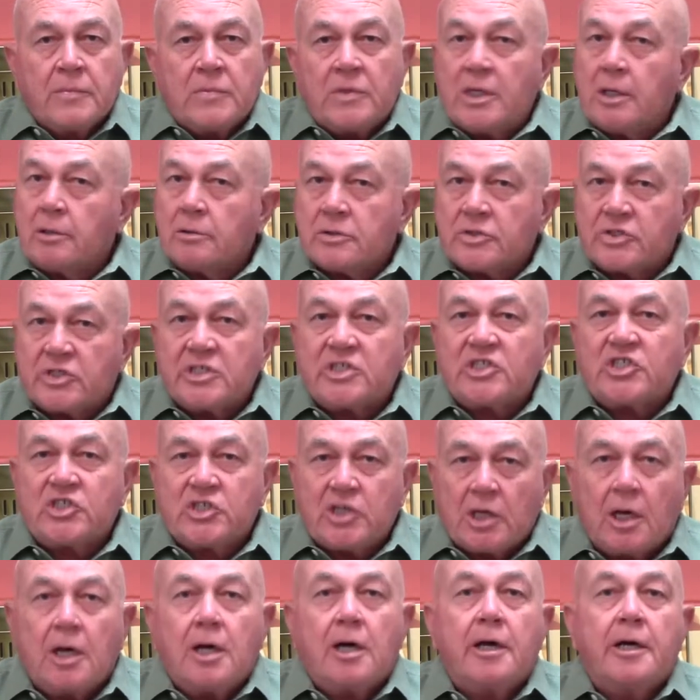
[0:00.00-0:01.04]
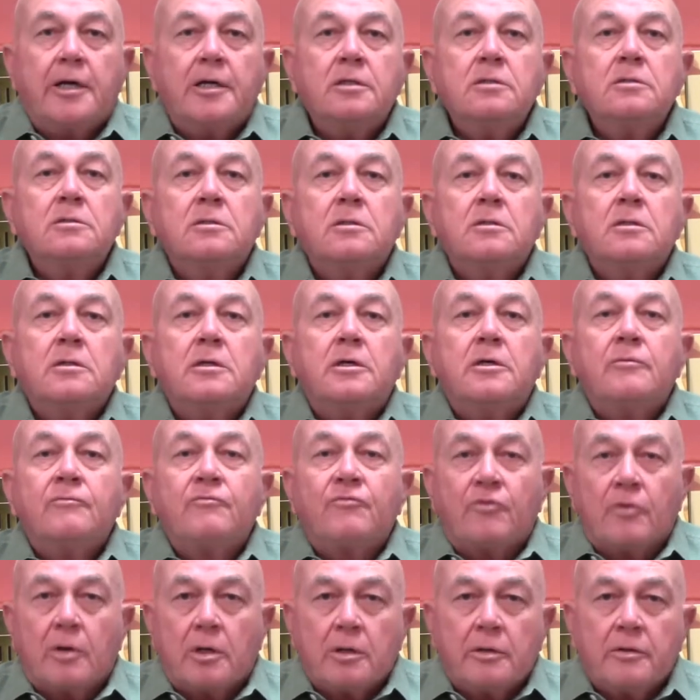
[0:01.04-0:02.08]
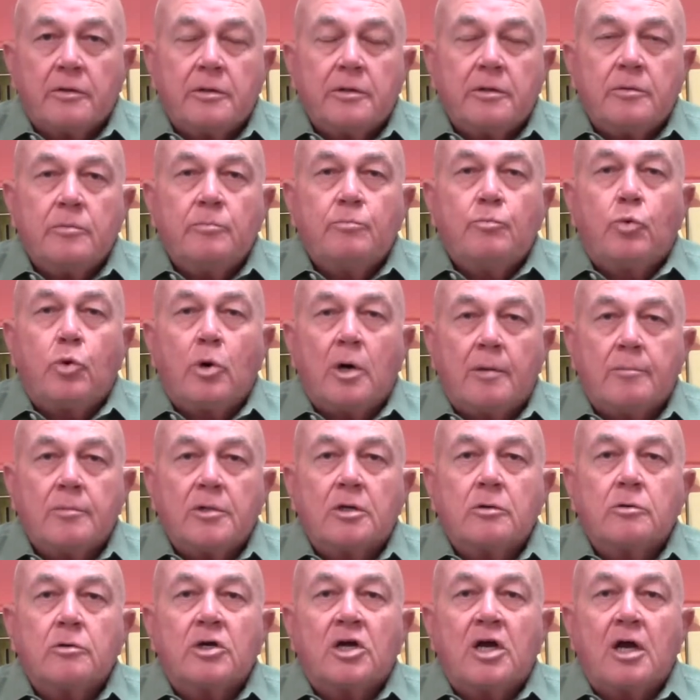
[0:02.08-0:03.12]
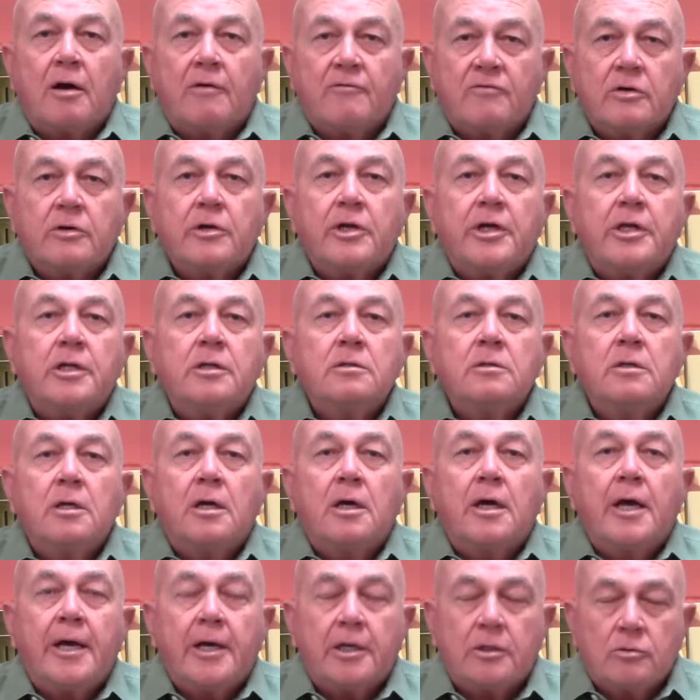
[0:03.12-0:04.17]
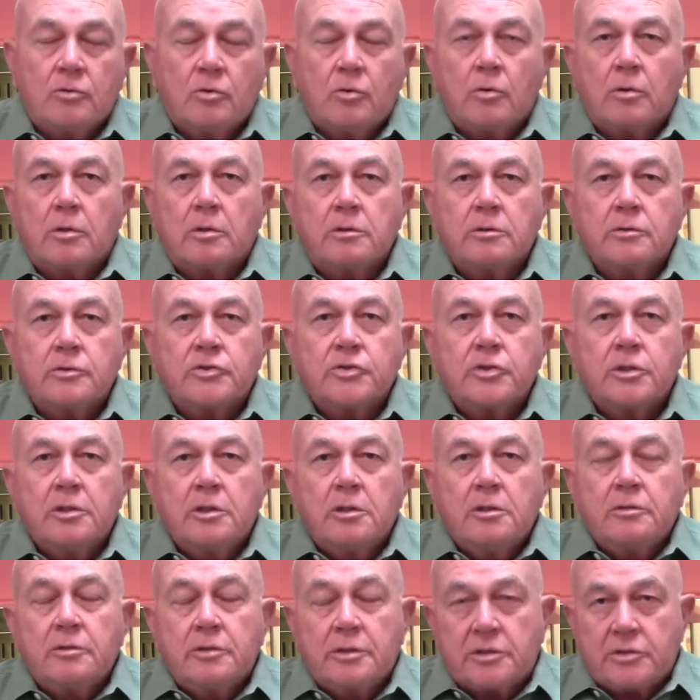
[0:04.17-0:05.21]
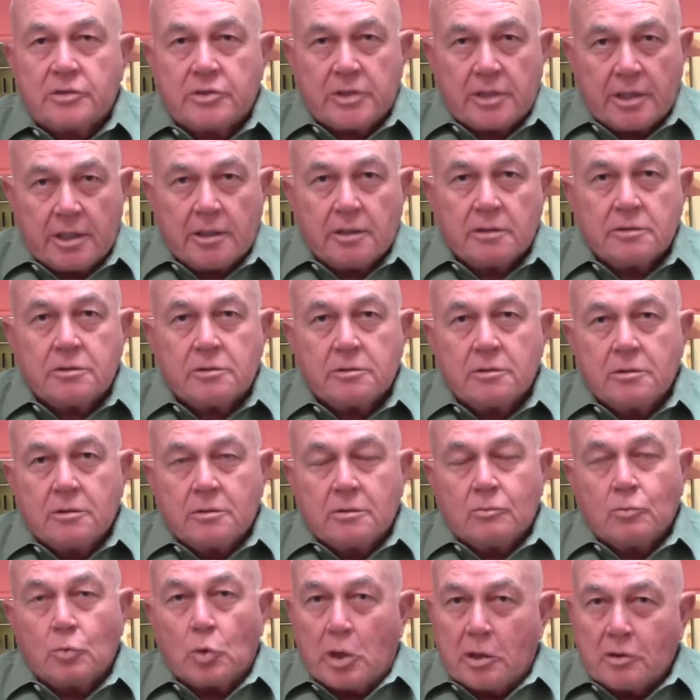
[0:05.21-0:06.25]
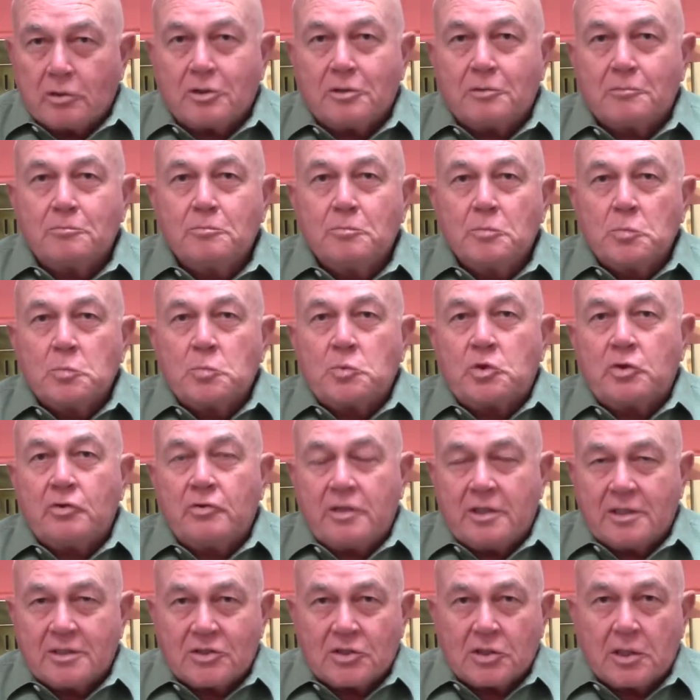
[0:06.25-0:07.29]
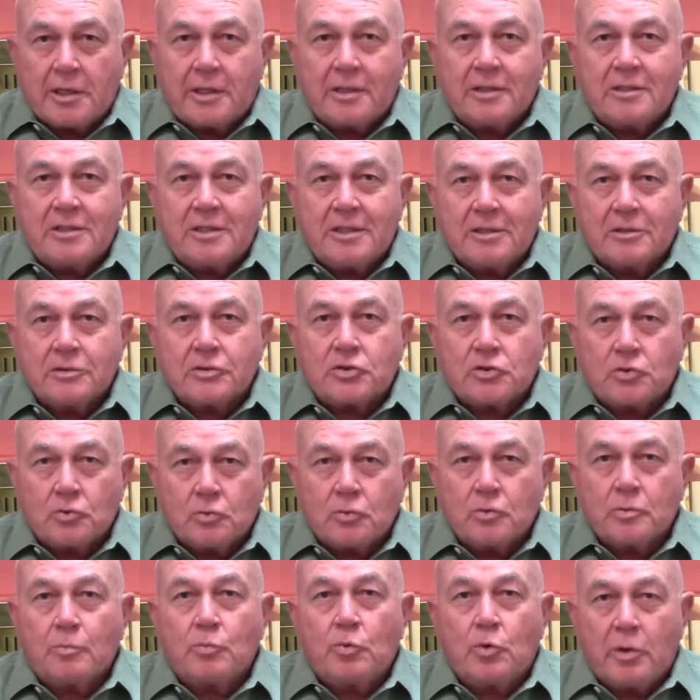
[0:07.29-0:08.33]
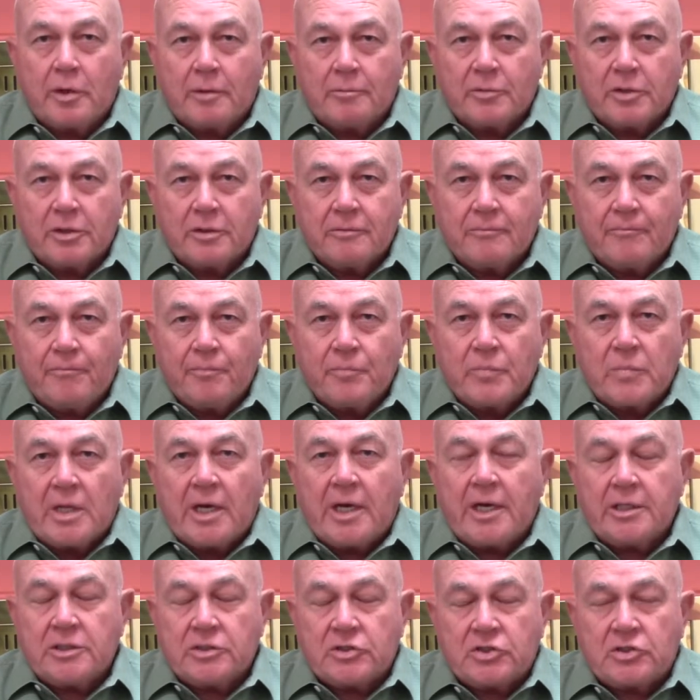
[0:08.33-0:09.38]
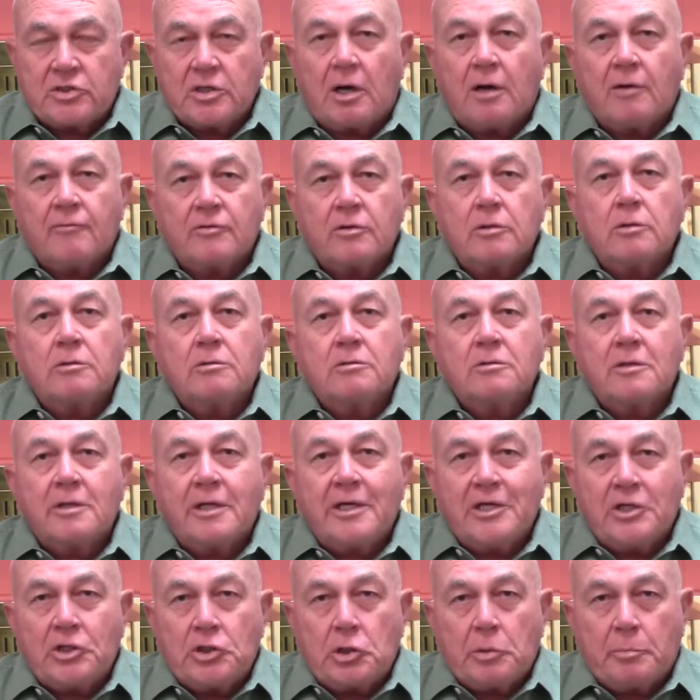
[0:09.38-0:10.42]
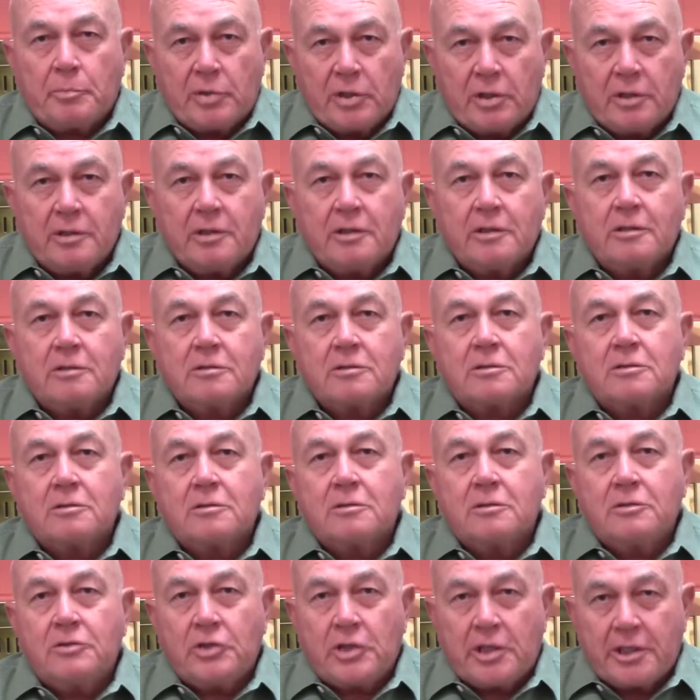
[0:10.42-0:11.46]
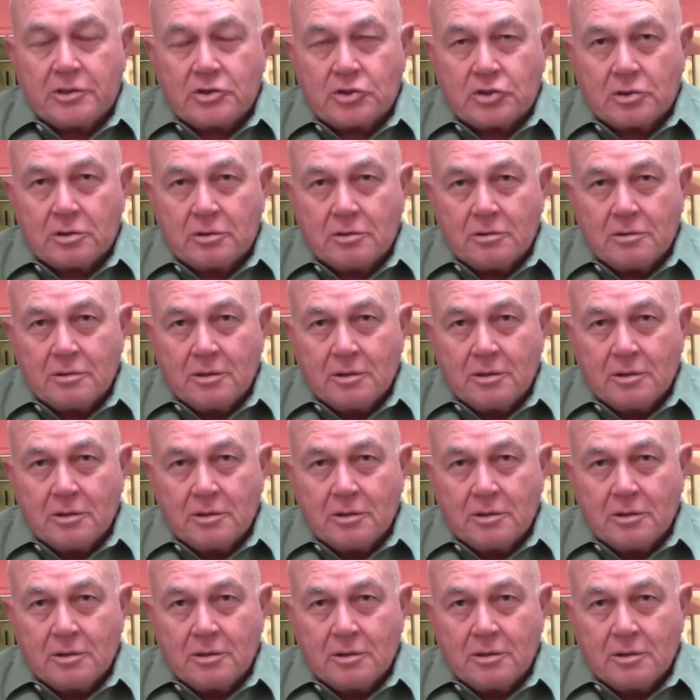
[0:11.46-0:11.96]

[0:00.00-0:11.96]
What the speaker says: There is a sign in front of the Pueblo governing headquarters that says, "Welcome to the Isleta del Sur Pueblo, a sovereign, independent nation."